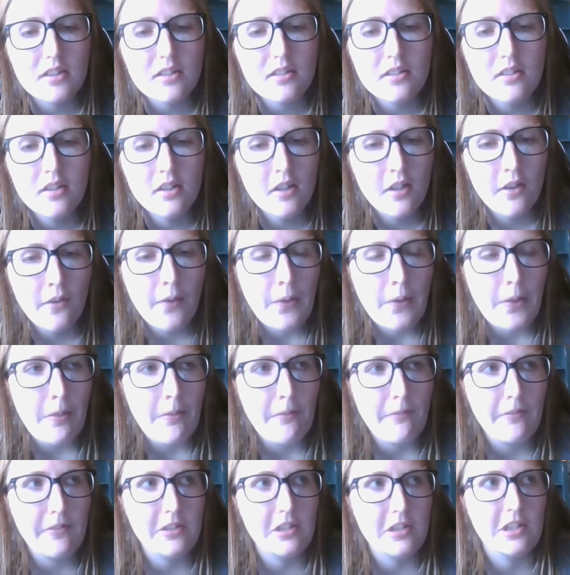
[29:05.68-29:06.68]
it,
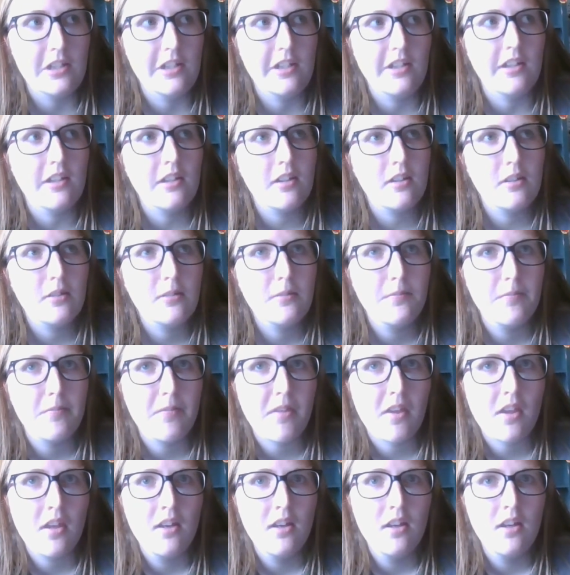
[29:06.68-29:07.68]
like
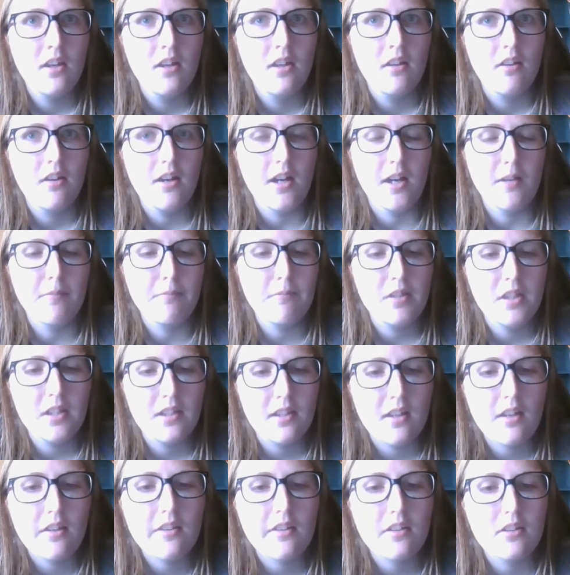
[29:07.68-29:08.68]
I'm
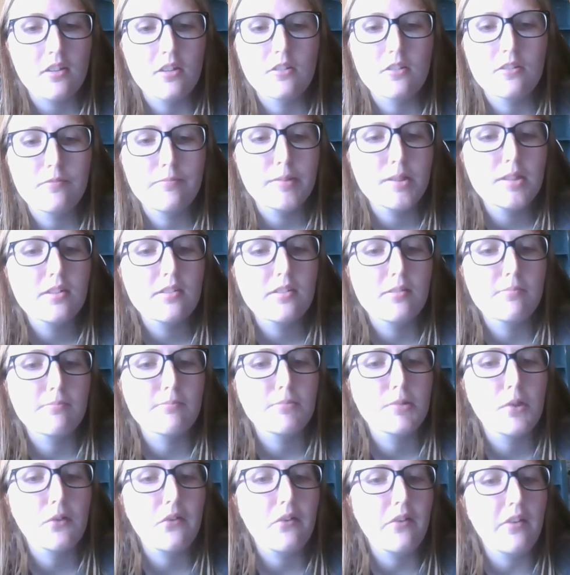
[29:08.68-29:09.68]
thinking it could have been an
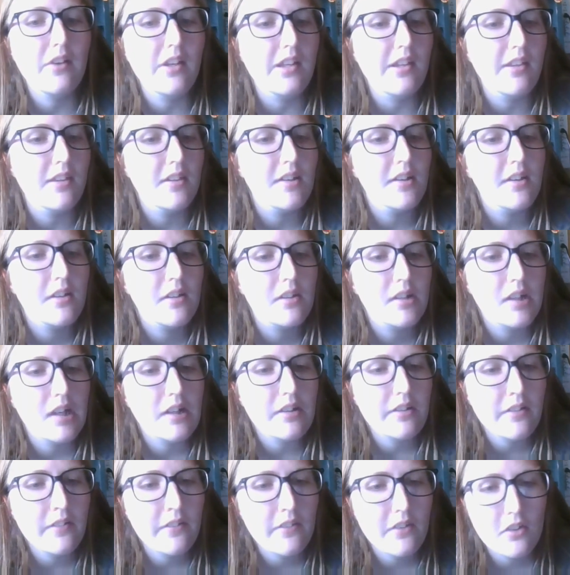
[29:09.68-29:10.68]
employee that
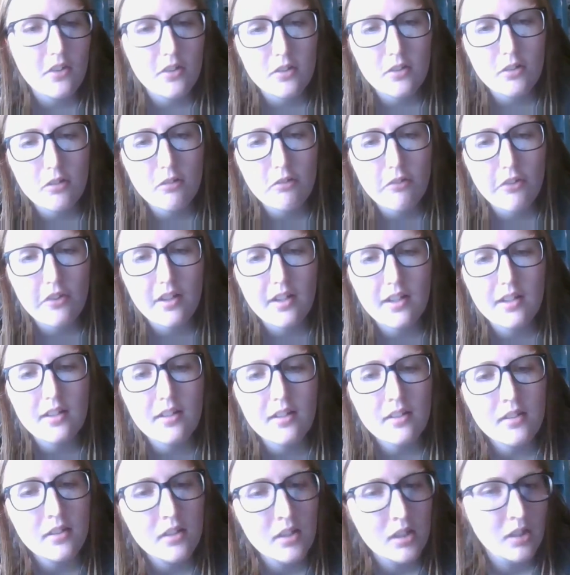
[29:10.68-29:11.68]
got into the
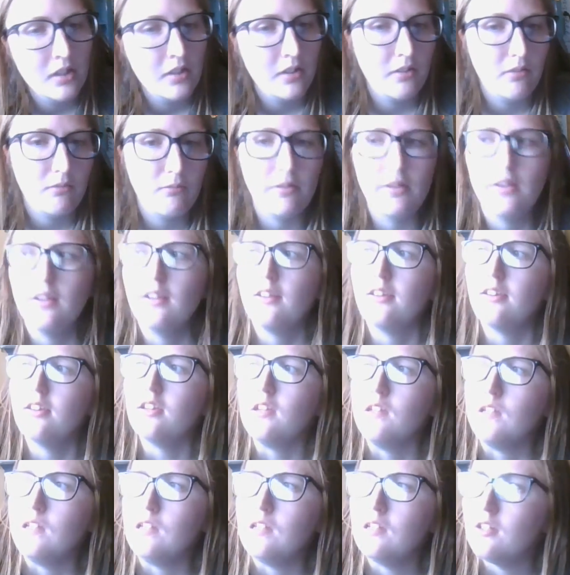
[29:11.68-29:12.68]
hotel with a
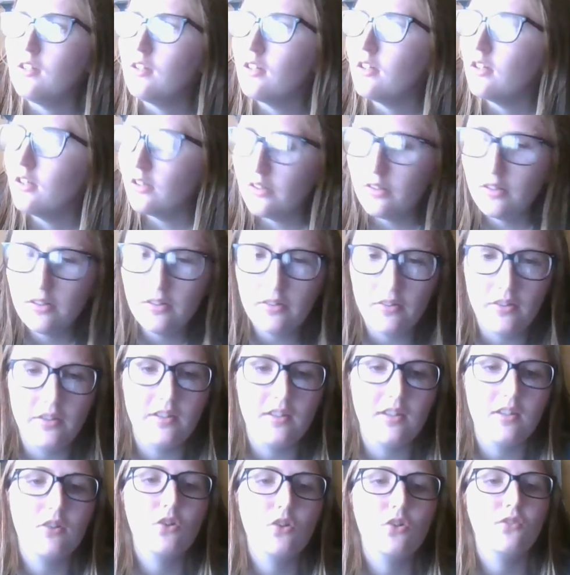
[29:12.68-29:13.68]
key.
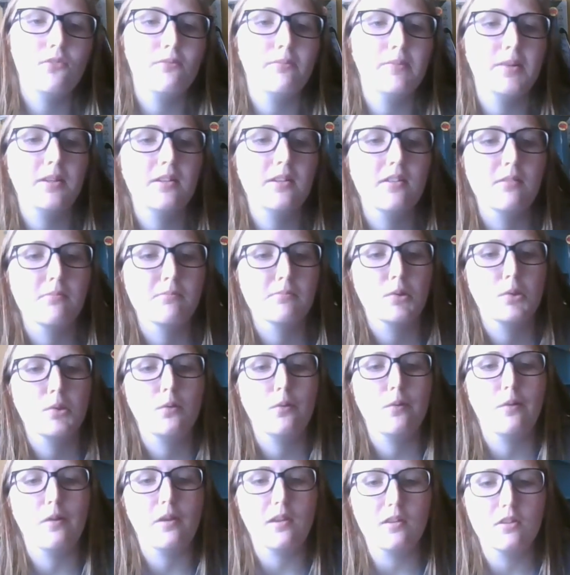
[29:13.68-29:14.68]
Like it could have been an
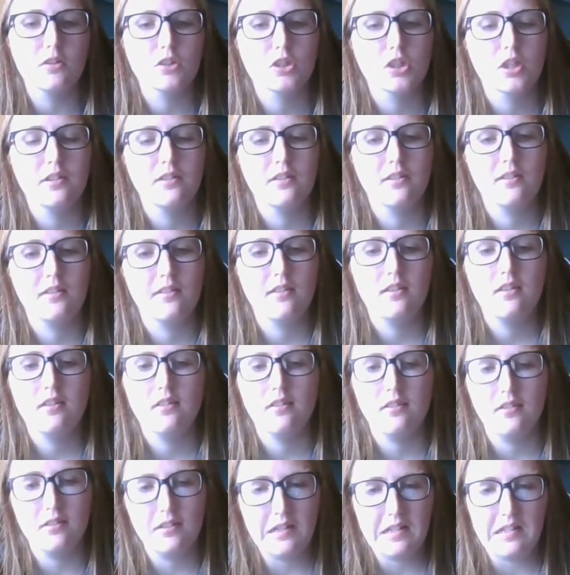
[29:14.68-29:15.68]
employee trying to
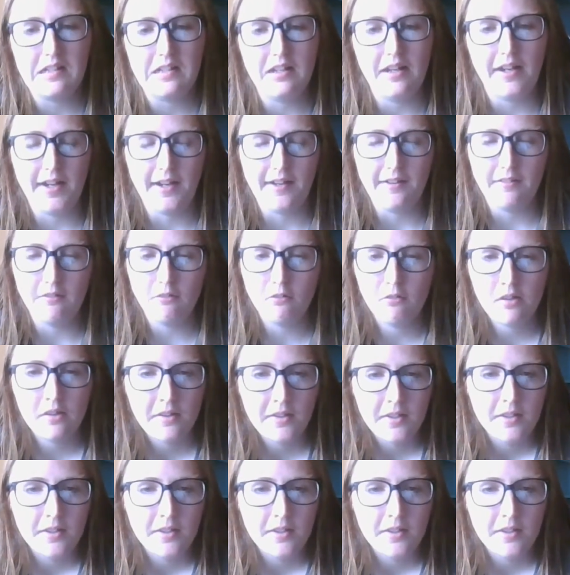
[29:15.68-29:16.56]
like get it out.